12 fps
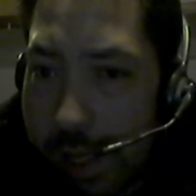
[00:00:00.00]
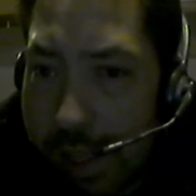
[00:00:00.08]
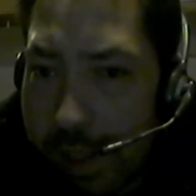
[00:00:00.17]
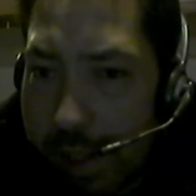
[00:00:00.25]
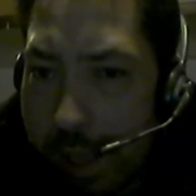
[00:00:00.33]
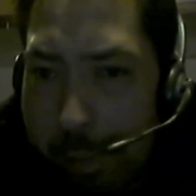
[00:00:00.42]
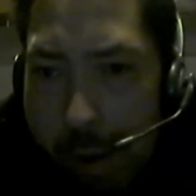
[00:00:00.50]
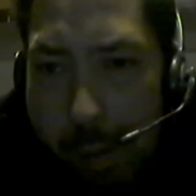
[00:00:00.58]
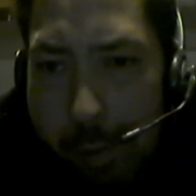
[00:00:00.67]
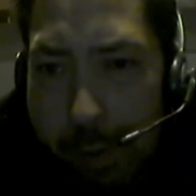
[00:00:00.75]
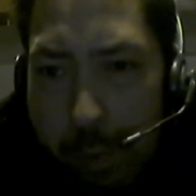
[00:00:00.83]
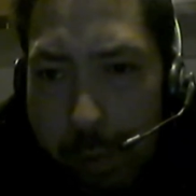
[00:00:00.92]
They
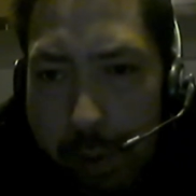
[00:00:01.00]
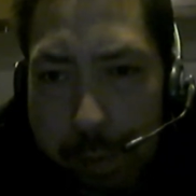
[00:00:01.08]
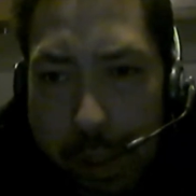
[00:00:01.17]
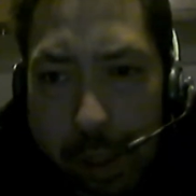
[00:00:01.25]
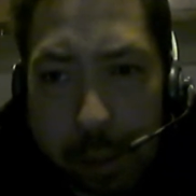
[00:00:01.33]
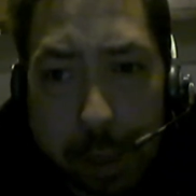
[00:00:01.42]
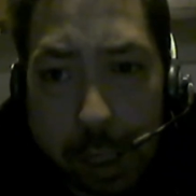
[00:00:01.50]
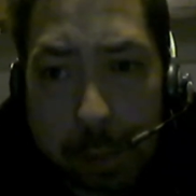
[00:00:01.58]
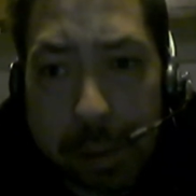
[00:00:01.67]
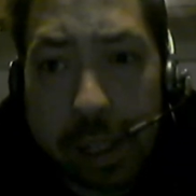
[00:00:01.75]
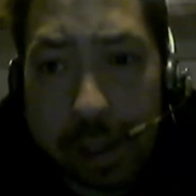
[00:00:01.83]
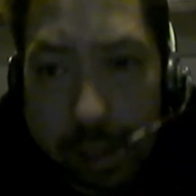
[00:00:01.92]
probably wouldn't be able to pick
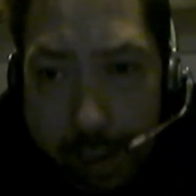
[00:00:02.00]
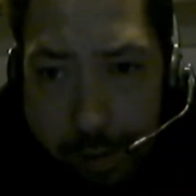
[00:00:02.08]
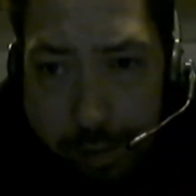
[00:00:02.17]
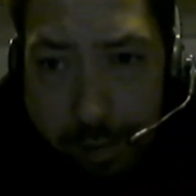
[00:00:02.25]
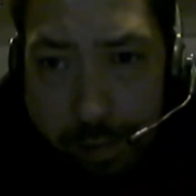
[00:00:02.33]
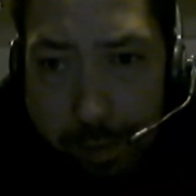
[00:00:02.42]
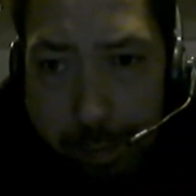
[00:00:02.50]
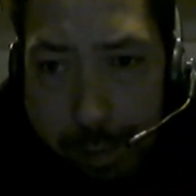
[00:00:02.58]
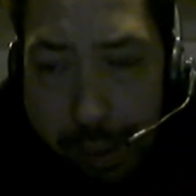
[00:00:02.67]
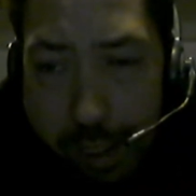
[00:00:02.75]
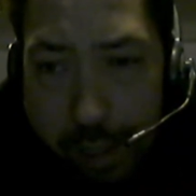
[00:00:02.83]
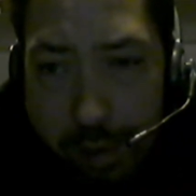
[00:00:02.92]
up anything
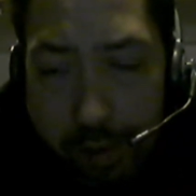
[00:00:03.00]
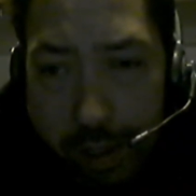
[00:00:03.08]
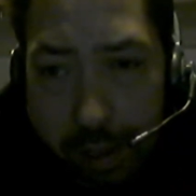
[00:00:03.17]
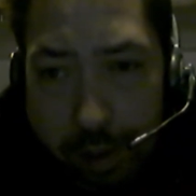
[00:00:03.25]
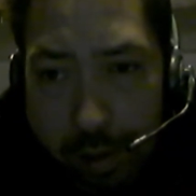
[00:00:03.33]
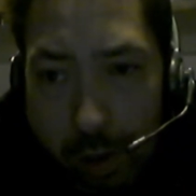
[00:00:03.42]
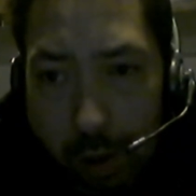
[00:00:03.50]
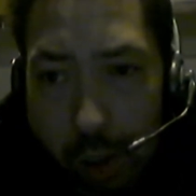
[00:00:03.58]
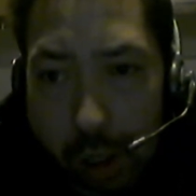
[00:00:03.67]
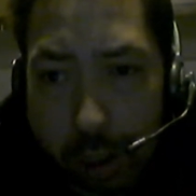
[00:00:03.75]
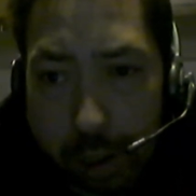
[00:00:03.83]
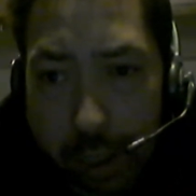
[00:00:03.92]
because they're no
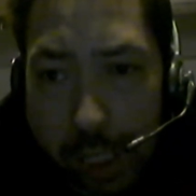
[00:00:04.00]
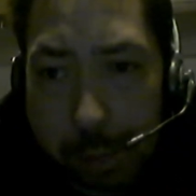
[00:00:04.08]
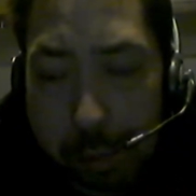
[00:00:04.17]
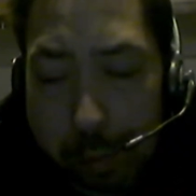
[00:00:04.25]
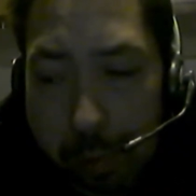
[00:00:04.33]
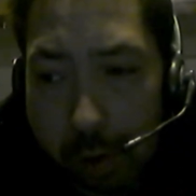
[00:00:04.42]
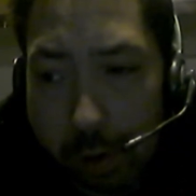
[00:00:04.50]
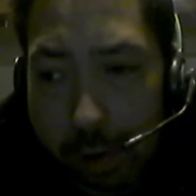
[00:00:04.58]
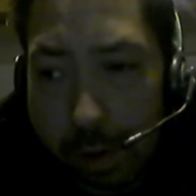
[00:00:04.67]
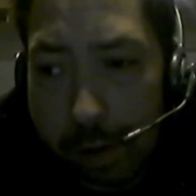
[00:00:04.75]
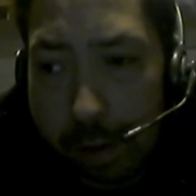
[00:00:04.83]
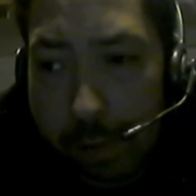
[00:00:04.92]
longer capable
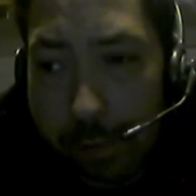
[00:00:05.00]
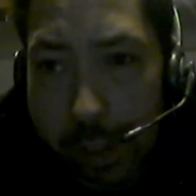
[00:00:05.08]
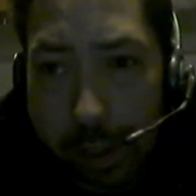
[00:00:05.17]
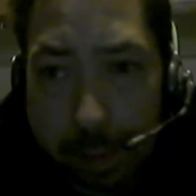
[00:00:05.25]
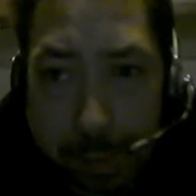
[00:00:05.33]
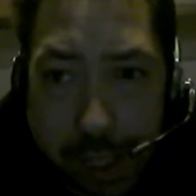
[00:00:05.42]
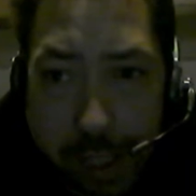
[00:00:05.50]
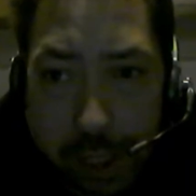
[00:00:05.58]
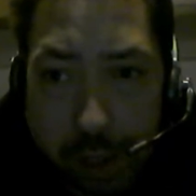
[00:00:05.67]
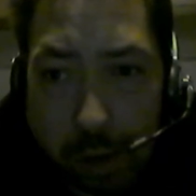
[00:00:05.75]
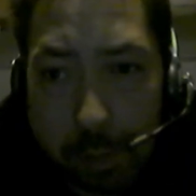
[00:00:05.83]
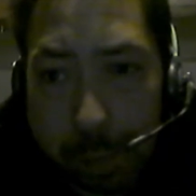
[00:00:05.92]
via the
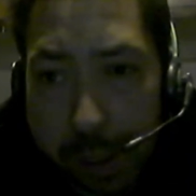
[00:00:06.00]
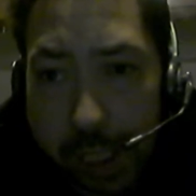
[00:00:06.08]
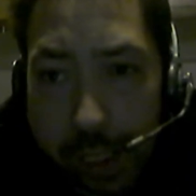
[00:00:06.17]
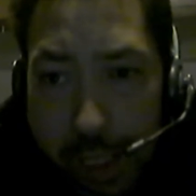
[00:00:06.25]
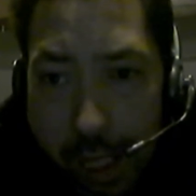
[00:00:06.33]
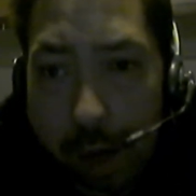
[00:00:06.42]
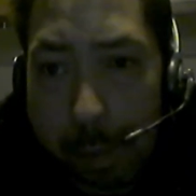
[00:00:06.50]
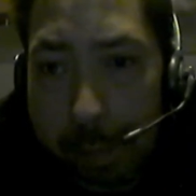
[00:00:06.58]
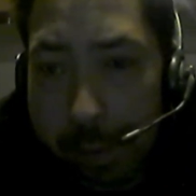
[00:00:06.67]
monitor of picking that up.